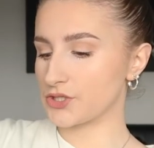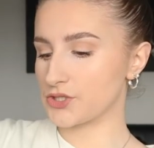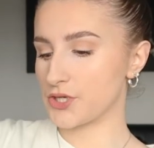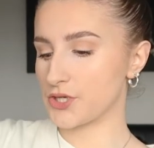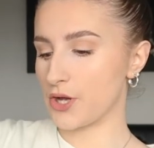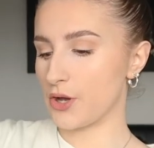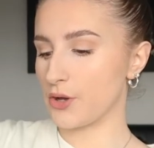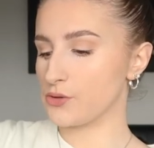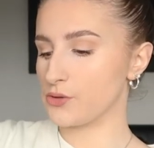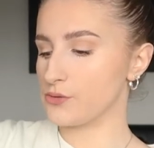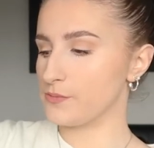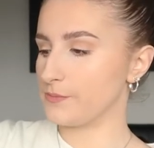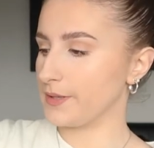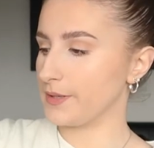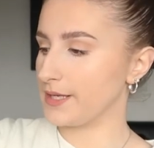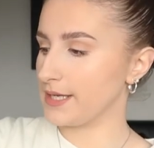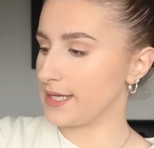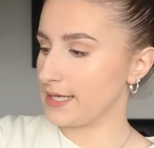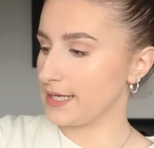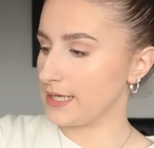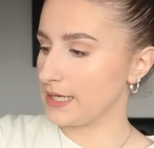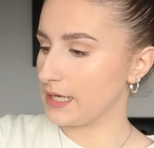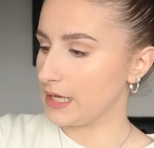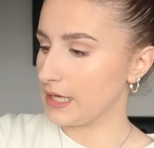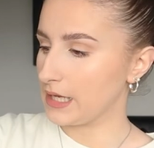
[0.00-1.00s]
a
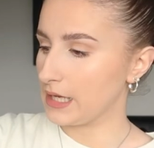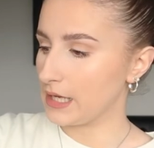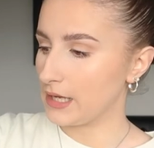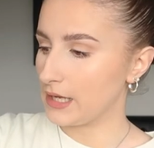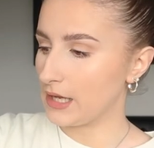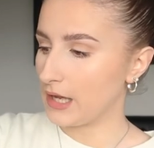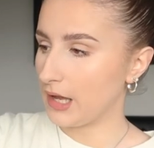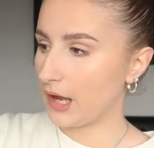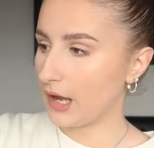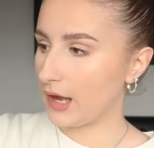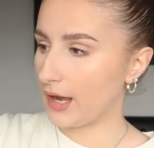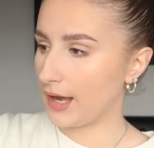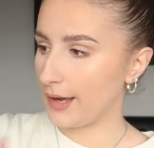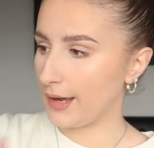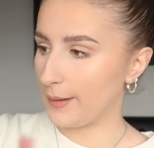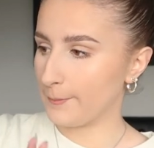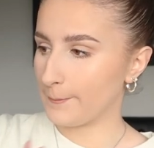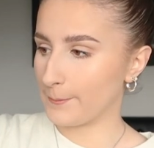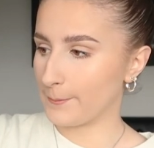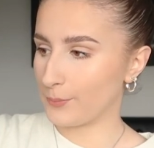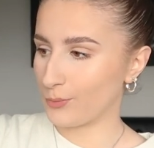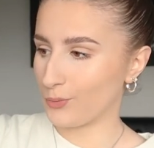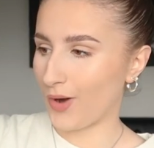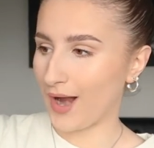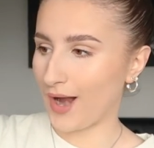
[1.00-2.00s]
taupey
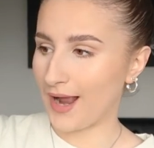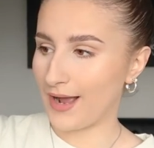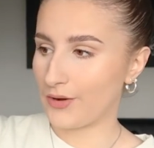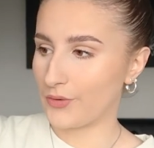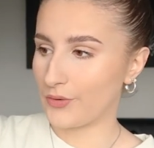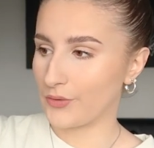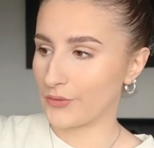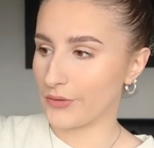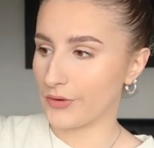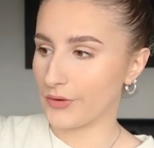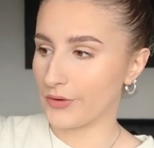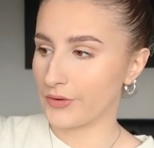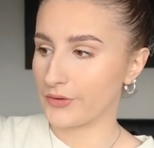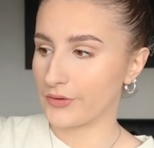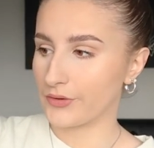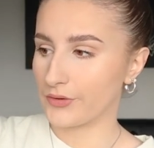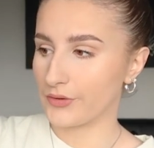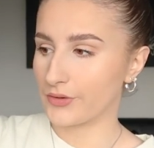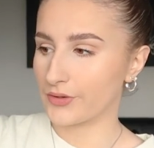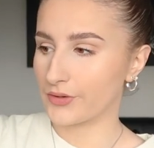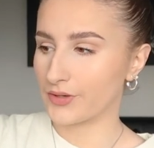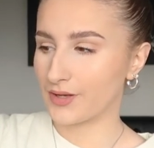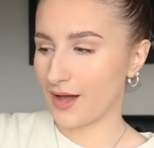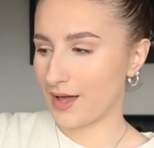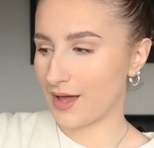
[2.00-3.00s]
brown
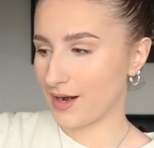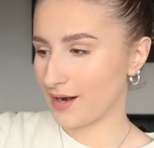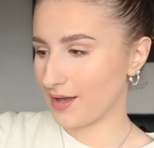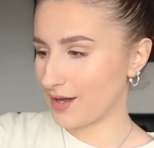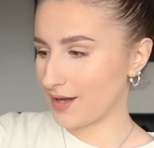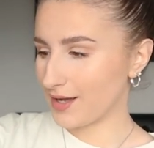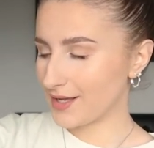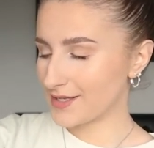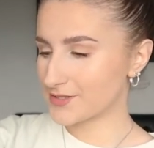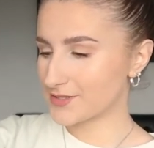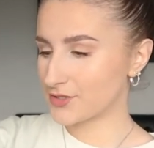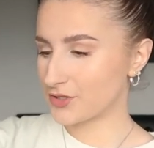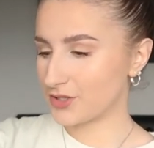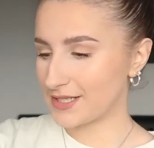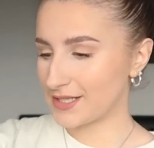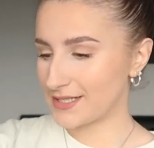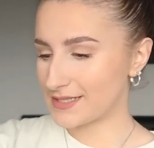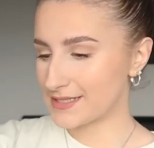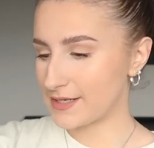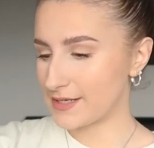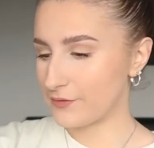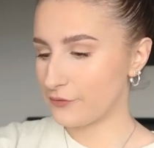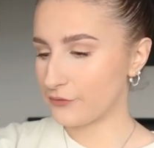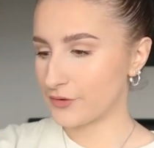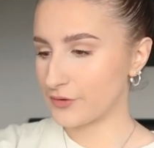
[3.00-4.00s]
colour. It's got
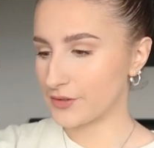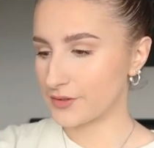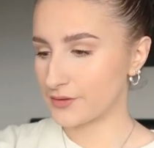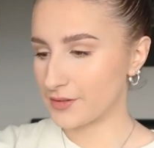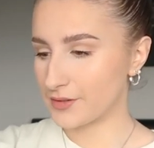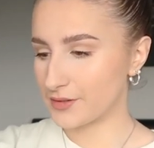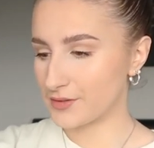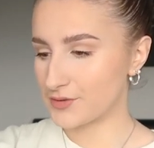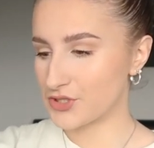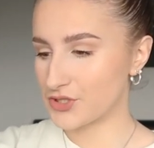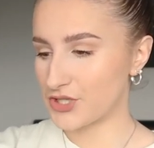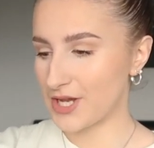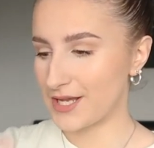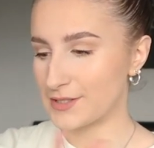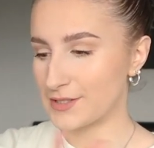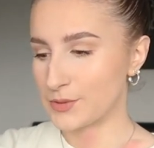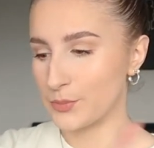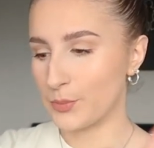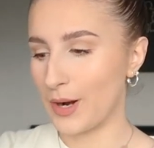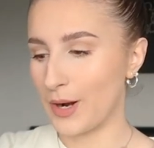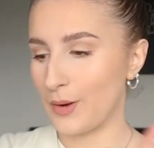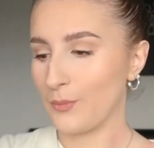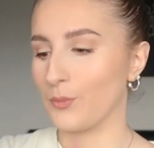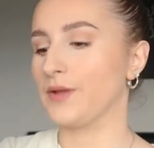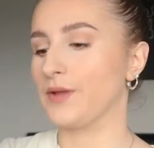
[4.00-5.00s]
like different shades of
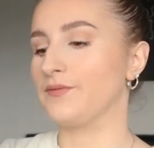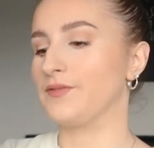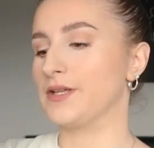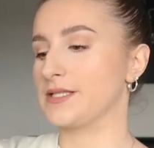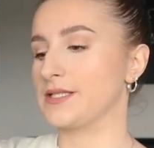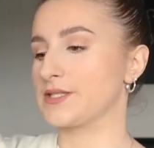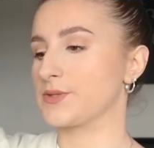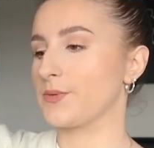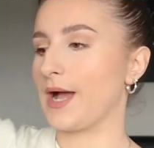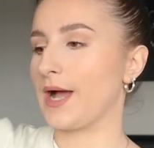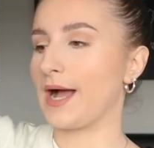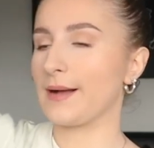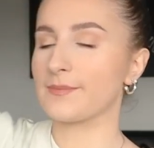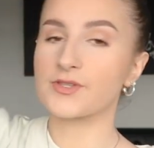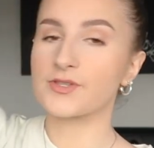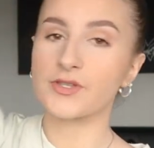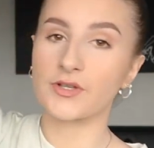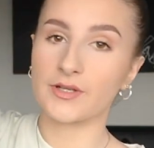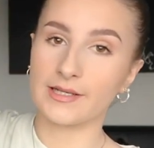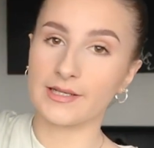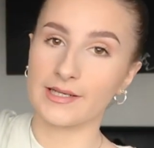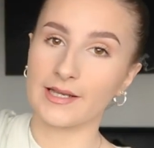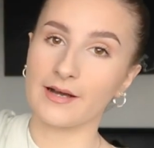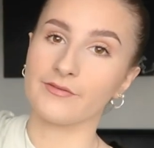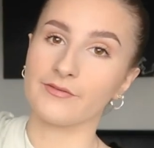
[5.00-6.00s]
brown weaved into it.
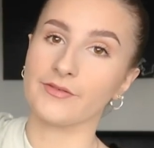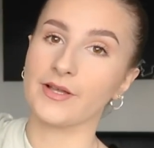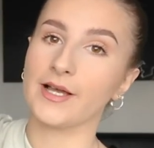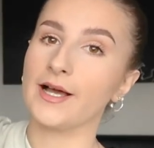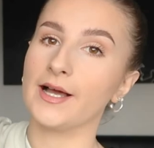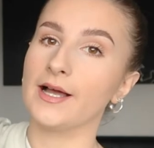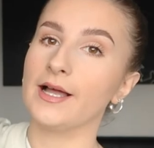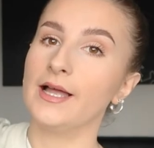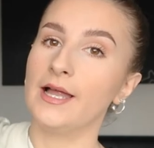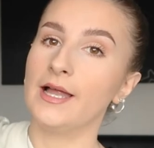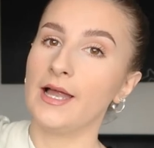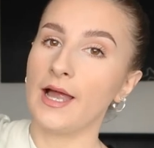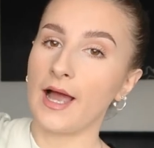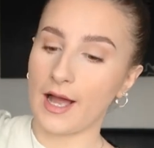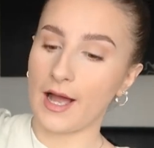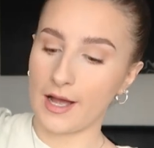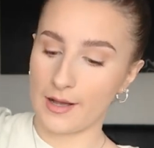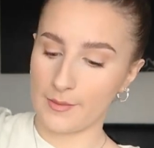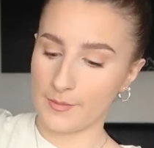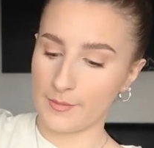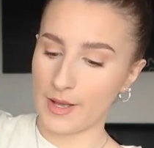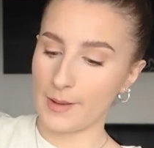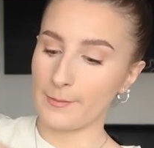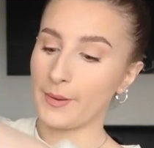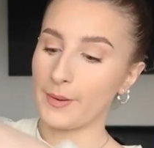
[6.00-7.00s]
Absolutely love it.
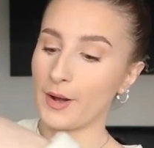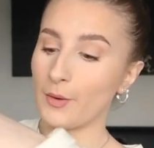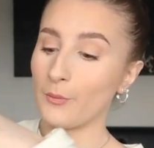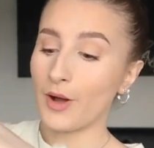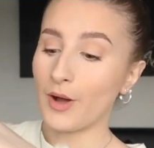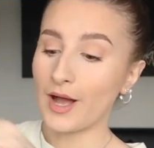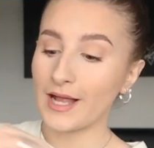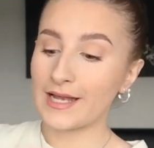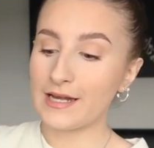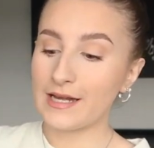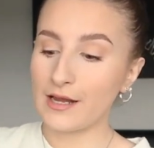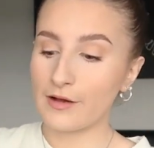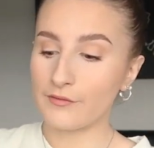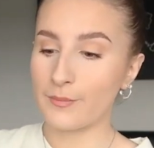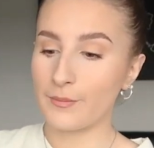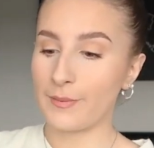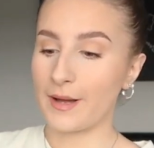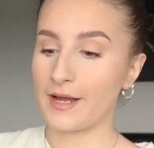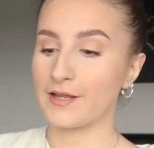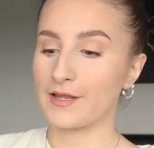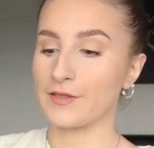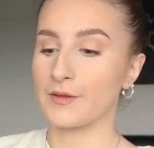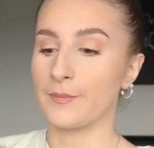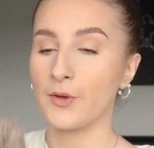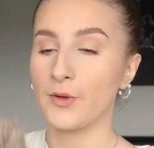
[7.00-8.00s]
But what I love
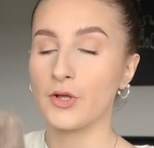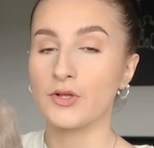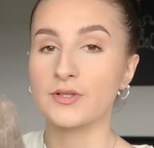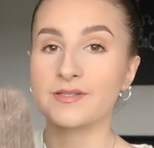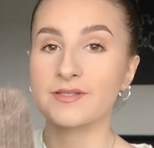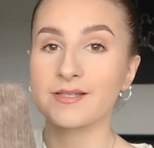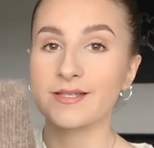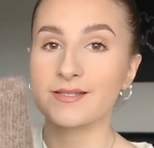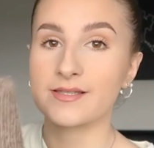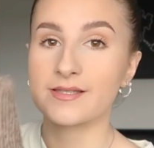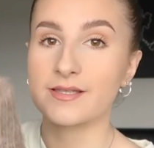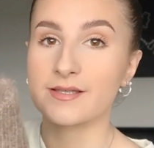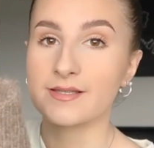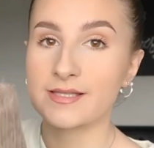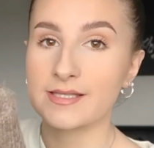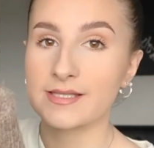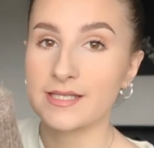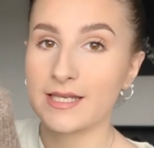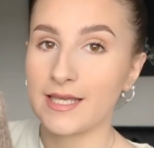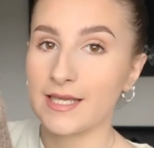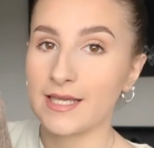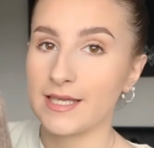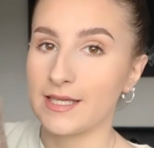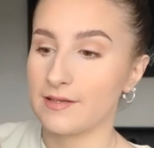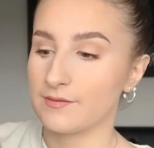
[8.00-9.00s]
about it the most is the
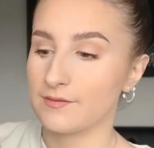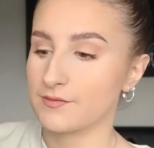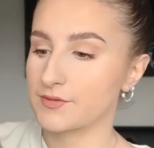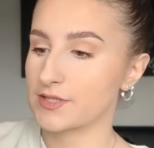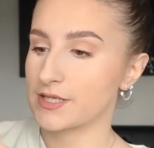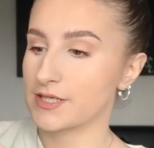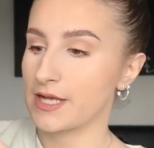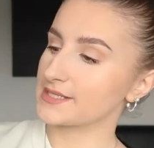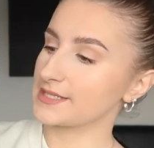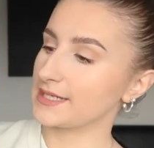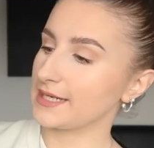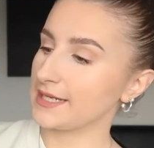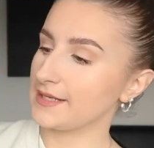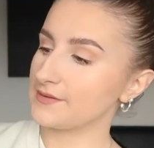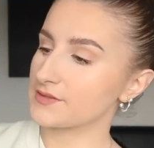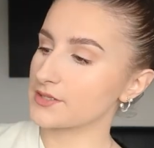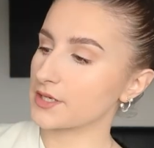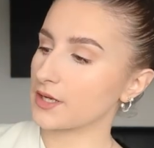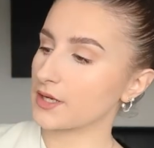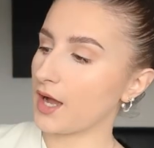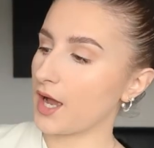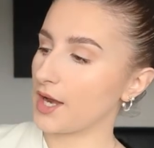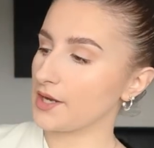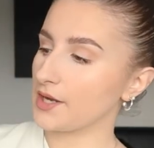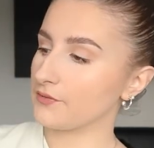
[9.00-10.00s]
sleeves. Sleeves are
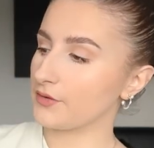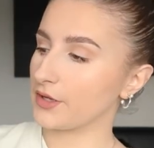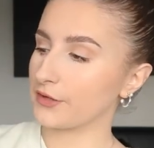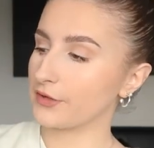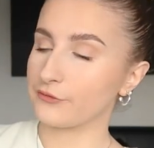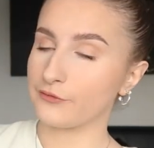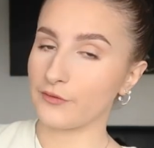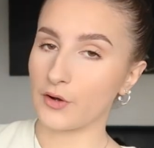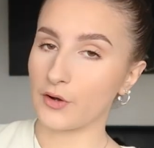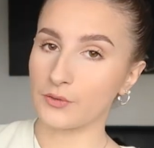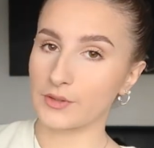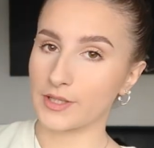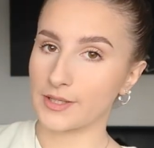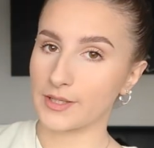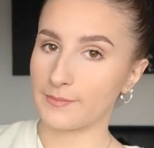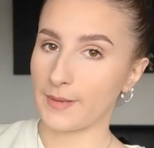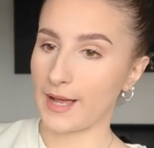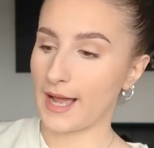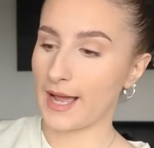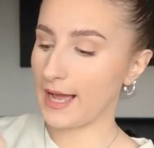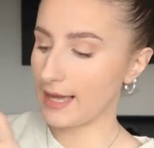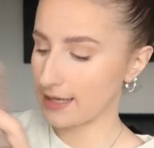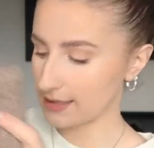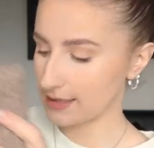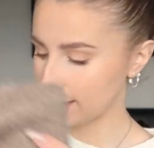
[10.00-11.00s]
kind of like folded
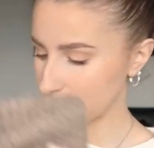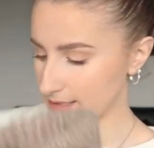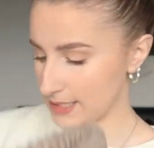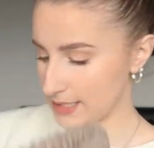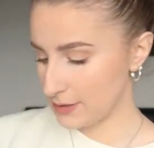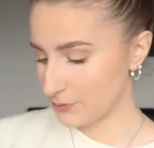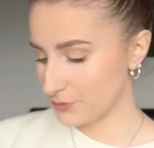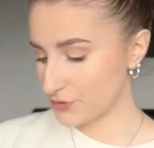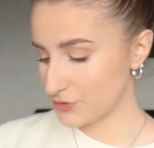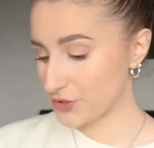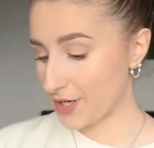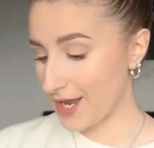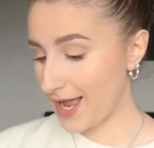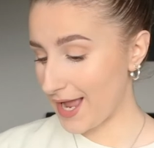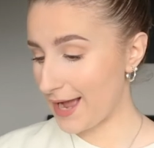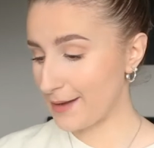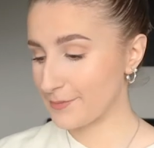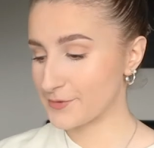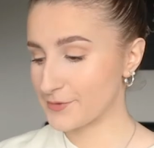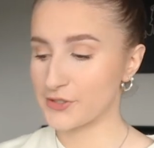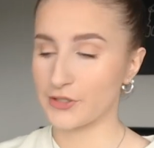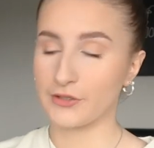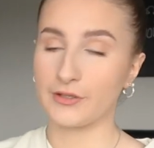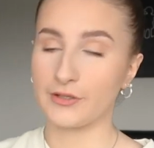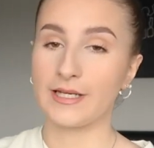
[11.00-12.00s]
back, which I
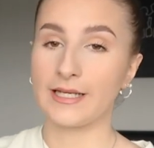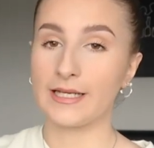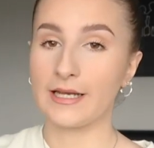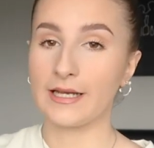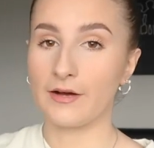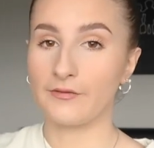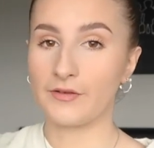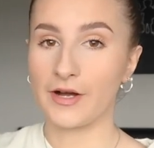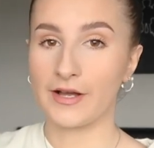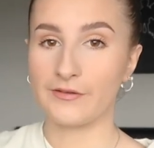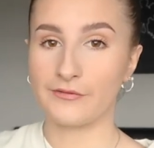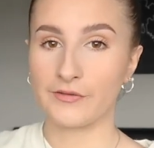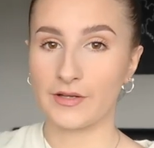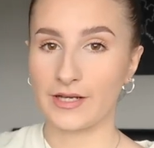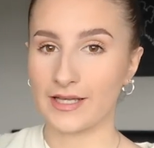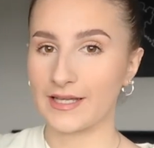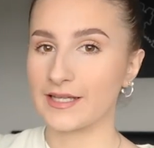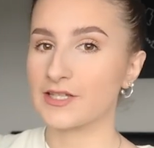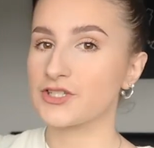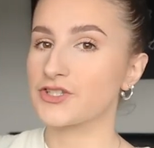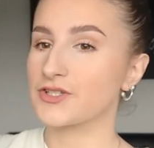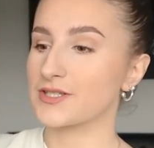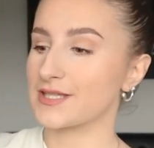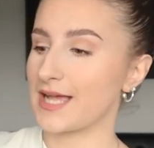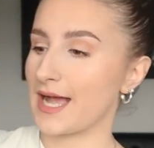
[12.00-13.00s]
absolutely love. I feel like
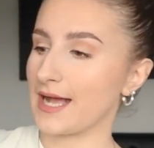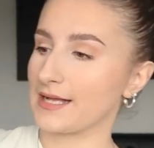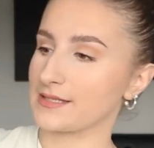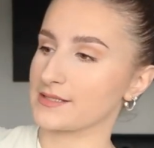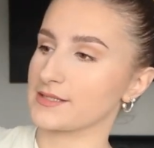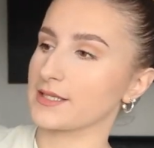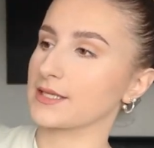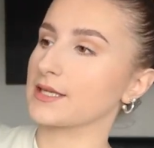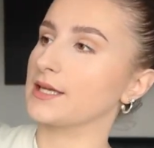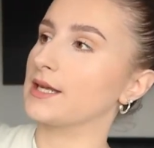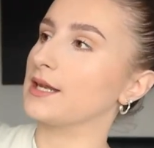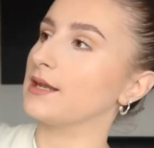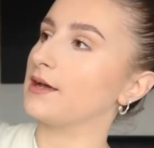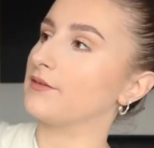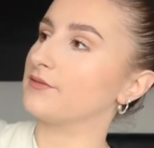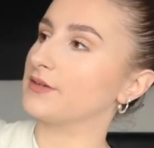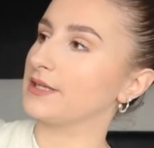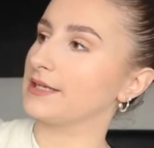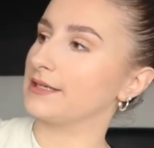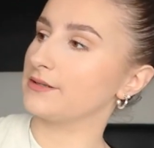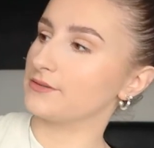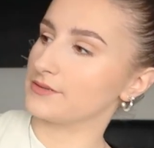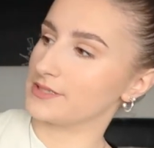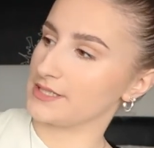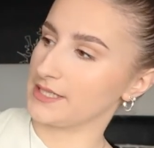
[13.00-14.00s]
it just adds like a lovely
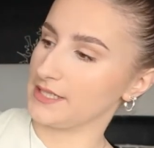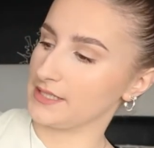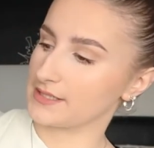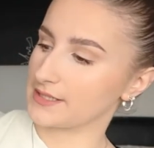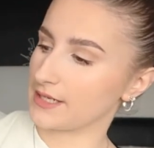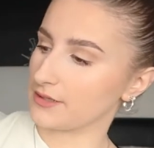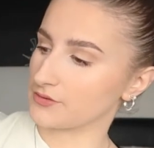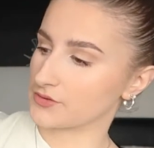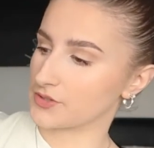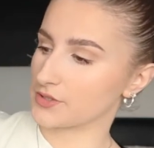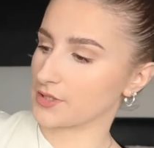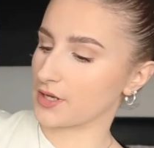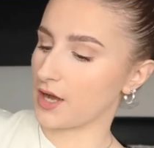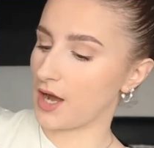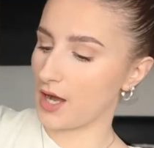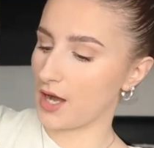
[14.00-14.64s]
little detail to the